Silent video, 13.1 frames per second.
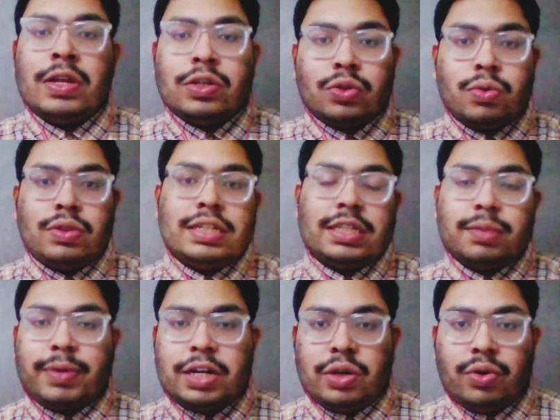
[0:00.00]
So this is
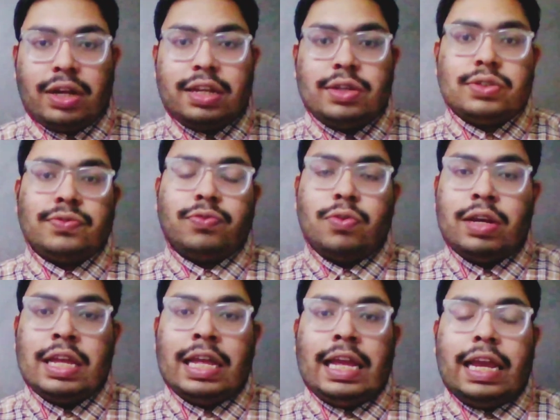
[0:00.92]
particularly useful
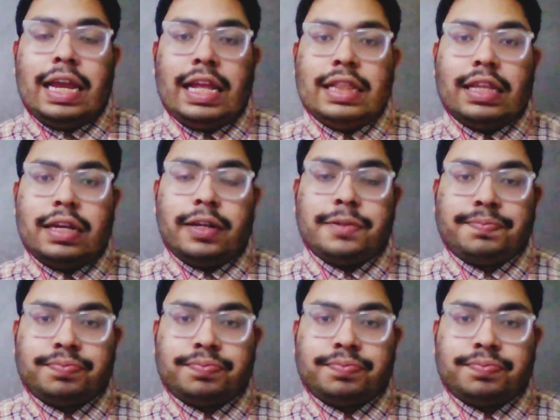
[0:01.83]
in the